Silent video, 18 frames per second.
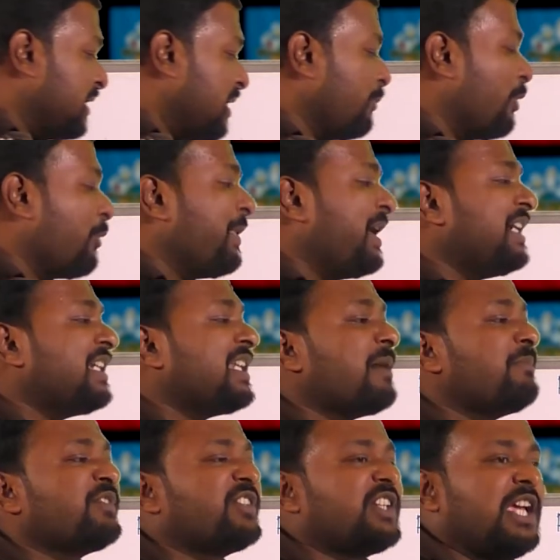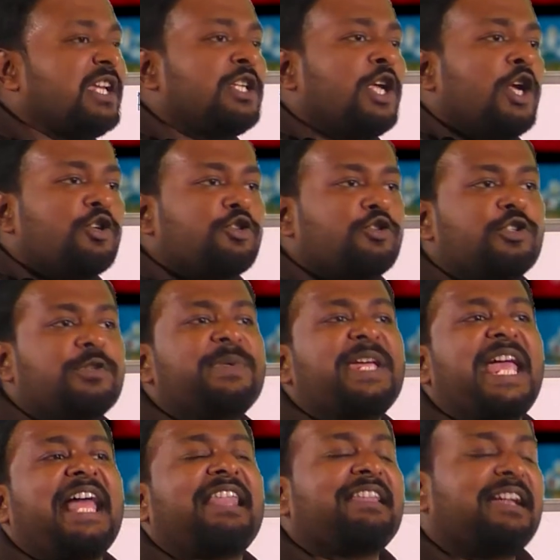the momentum change should
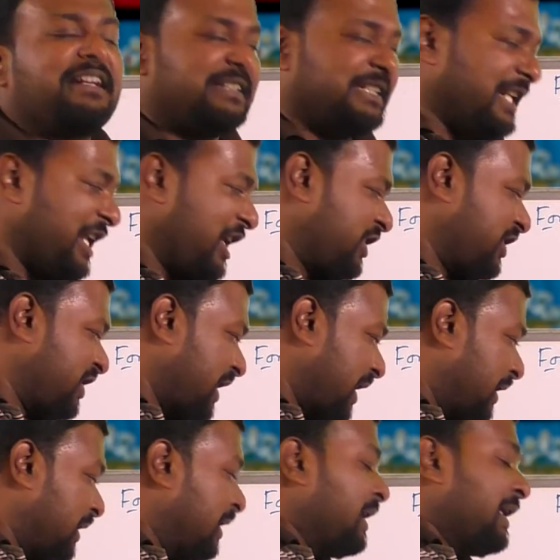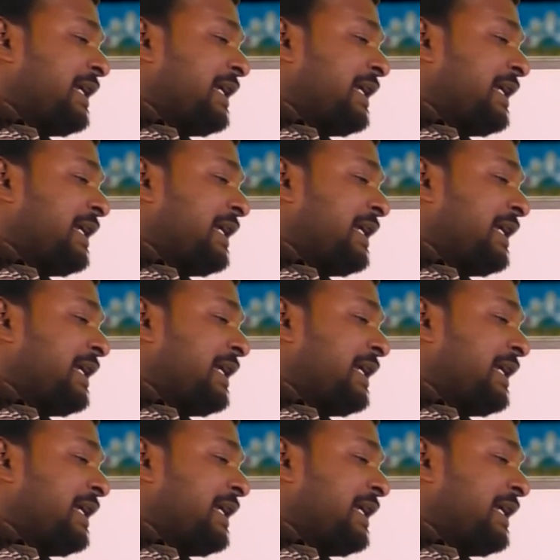be in that direction.